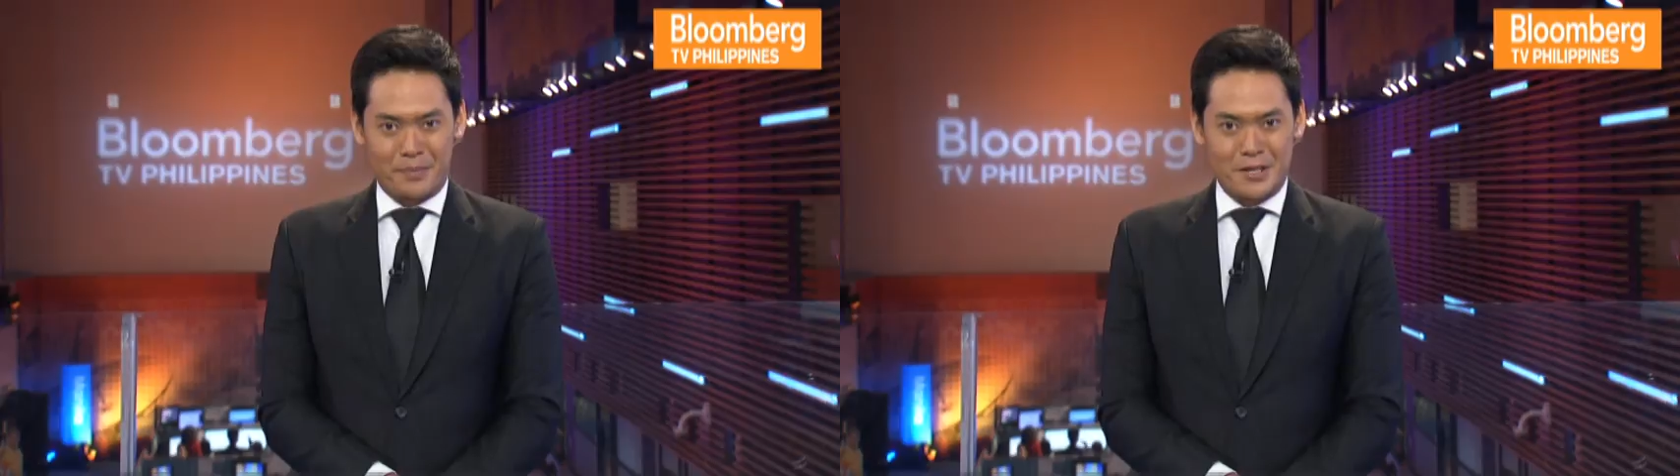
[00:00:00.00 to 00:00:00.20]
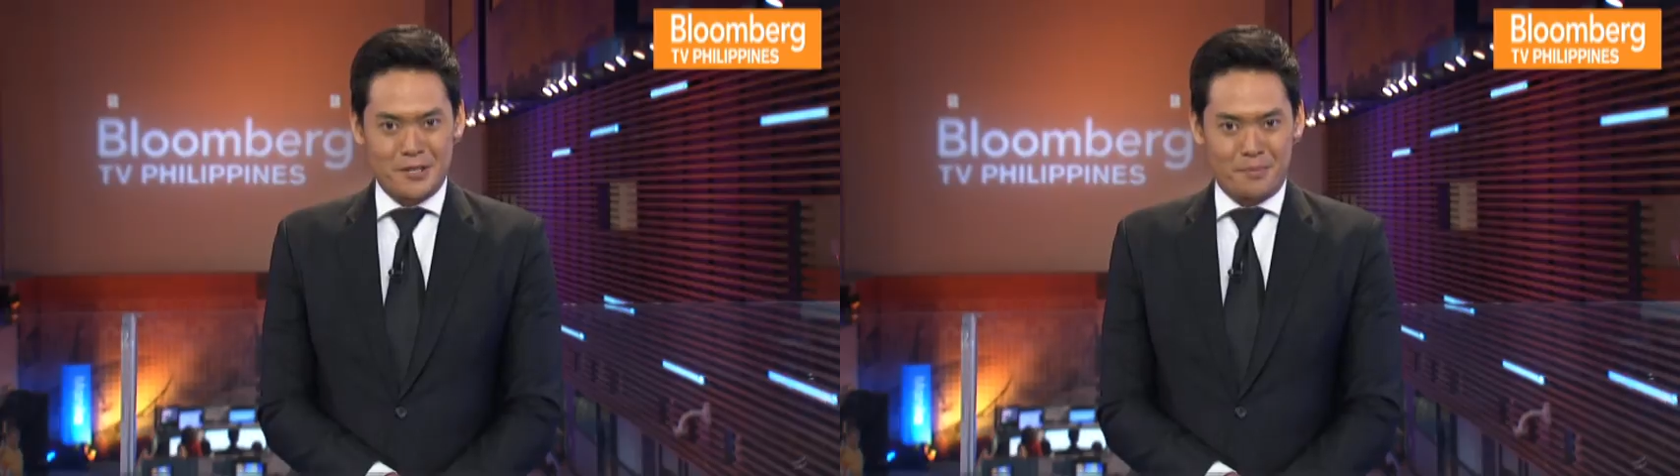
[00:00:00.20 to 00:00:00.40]

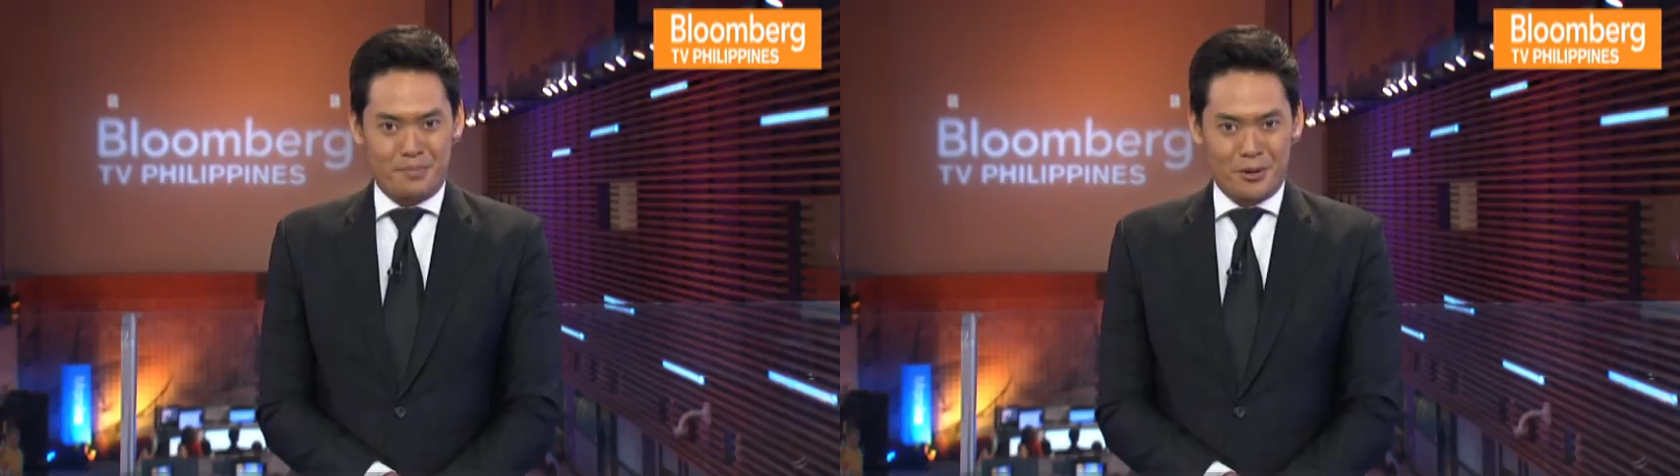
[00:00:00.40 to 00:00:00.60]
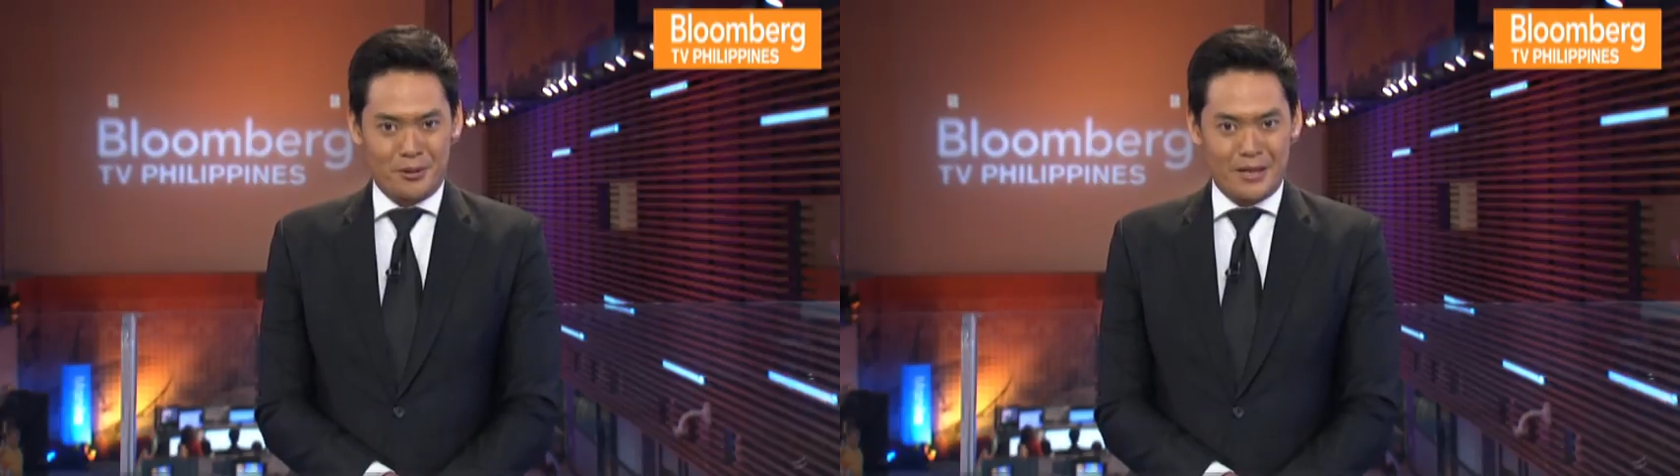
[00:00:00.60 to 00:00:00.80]
it's a
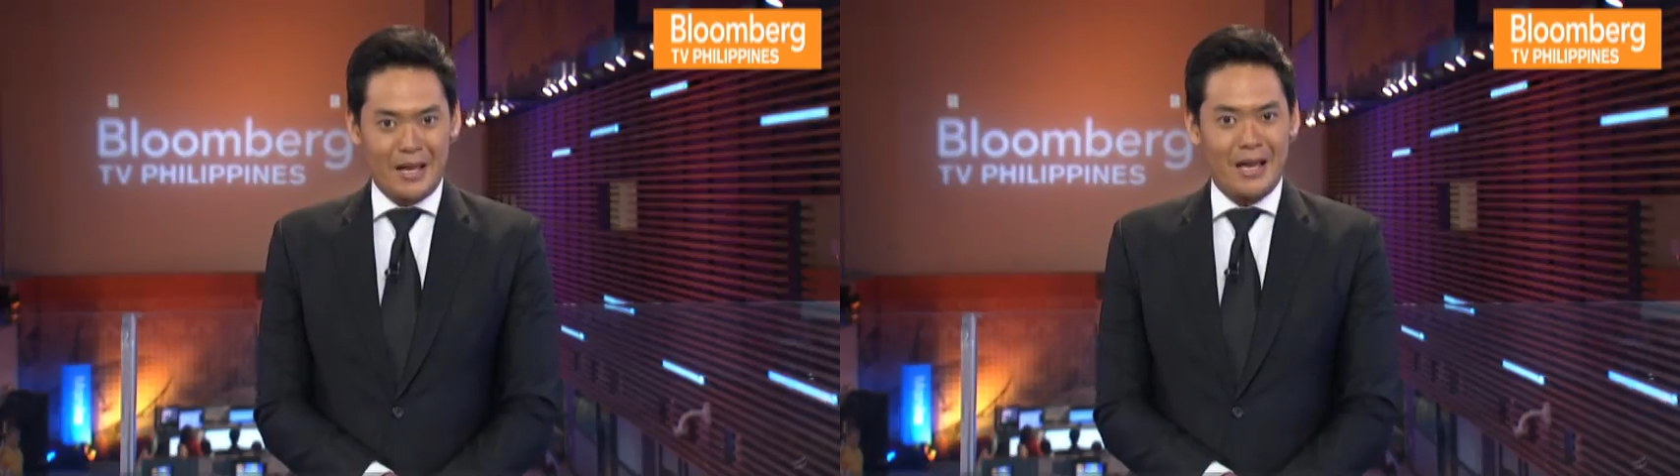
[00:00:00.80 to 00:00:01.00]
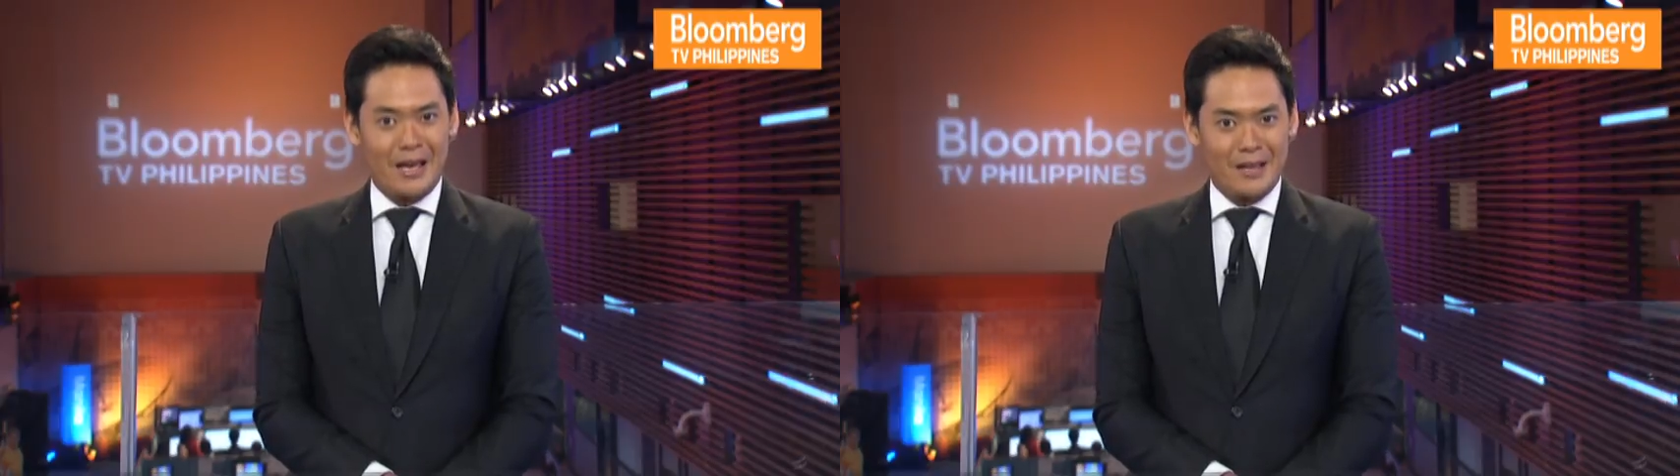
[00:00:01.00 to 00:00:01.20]
boat,
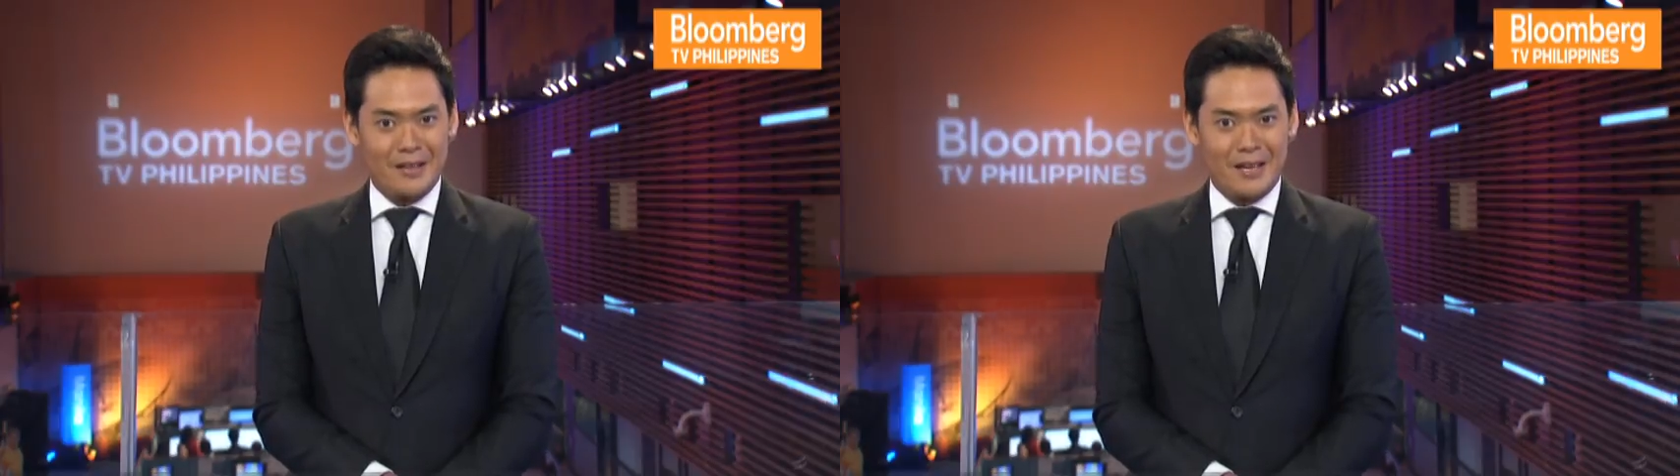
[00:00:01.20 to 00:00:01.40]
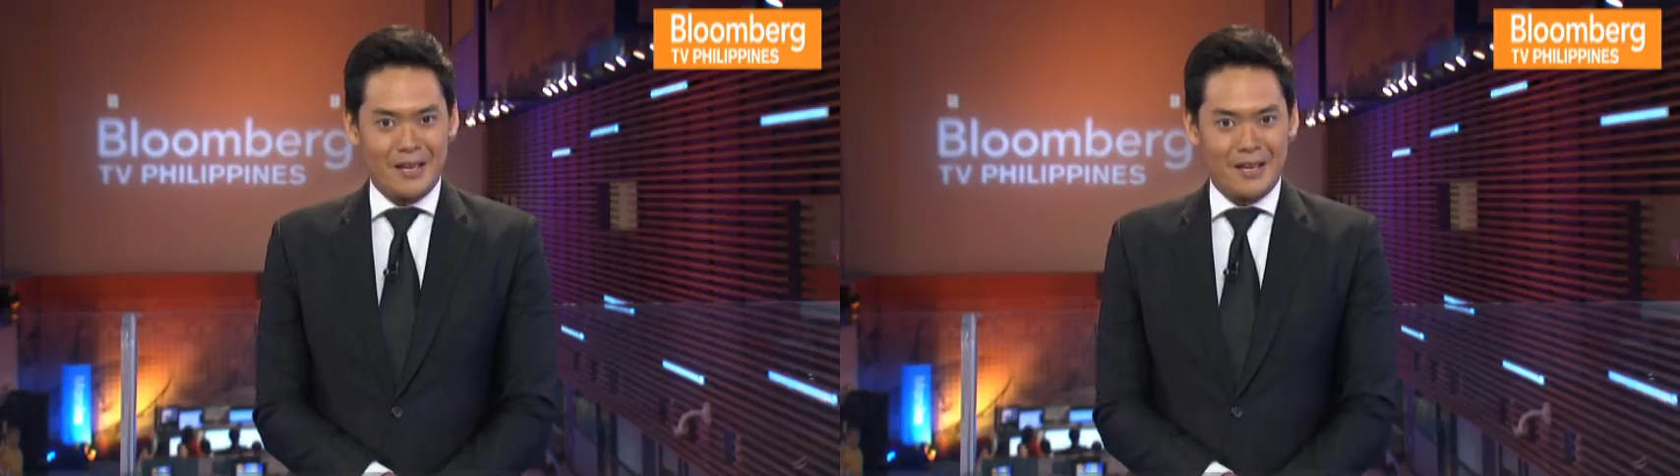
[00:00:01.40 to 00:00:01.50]
and